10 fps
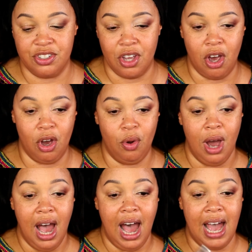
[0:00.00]
So
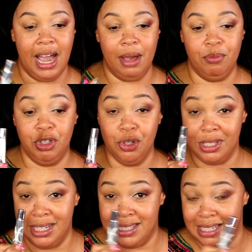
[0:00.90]
I'm
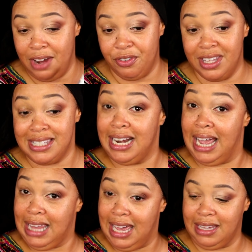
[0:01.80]
using it today for this and
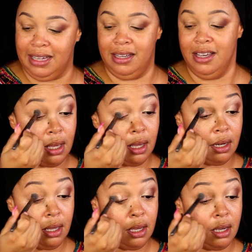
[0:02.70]
I like it.
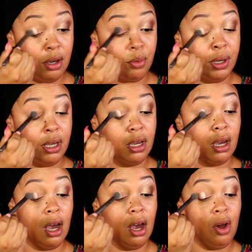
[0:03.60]
And here we
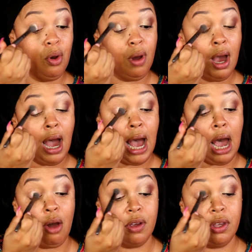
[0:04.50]
go.
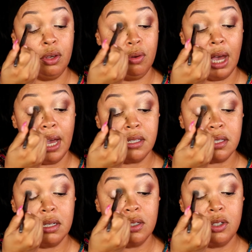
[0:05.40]
How are you guys
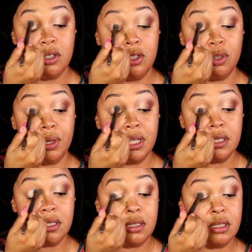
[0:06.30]

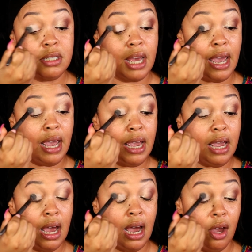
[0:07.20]
doing
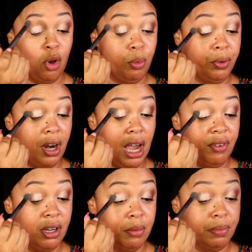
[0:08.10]
today? I hope you're
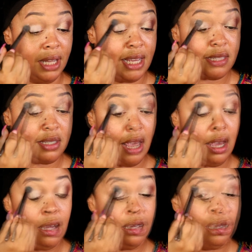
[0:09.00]
having a blessed
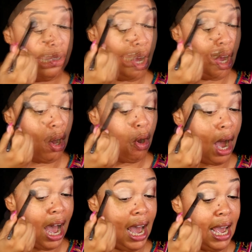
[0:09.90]
day. You know,
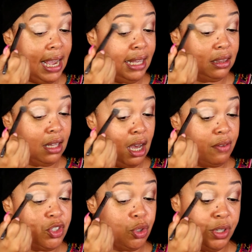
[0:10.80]
I
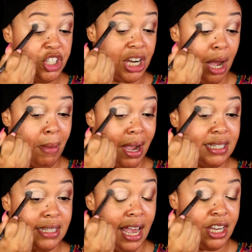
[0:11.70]
love doing shop my
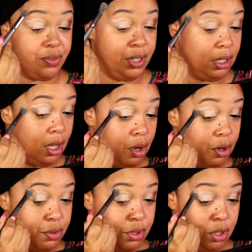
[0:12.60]
stash
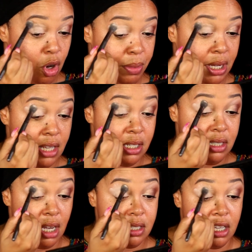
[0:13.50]
videos, you know, because it
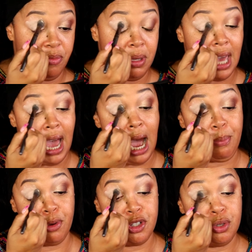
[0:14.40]
does give me that
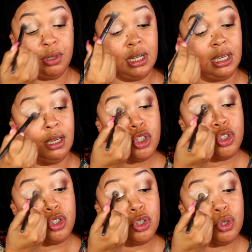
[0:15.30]
opportunity
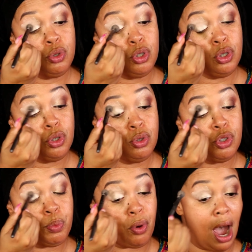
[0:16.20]
to
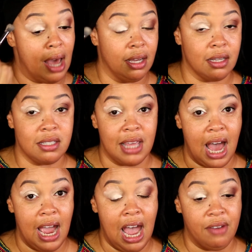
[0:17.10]
use products that
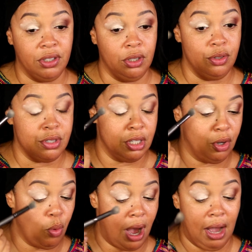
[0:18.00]
I haven't used in
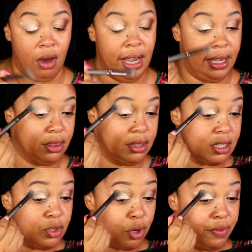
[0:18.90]
a while, and
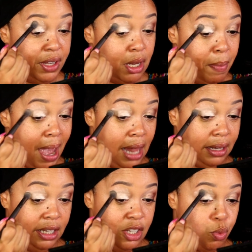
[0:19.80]
this Norvina
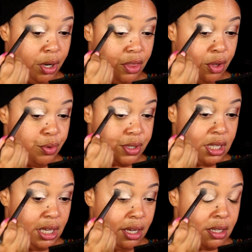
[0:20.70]
palette is one of those
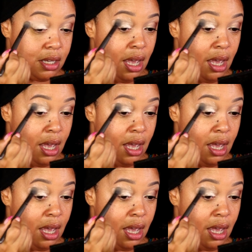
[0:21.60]
things.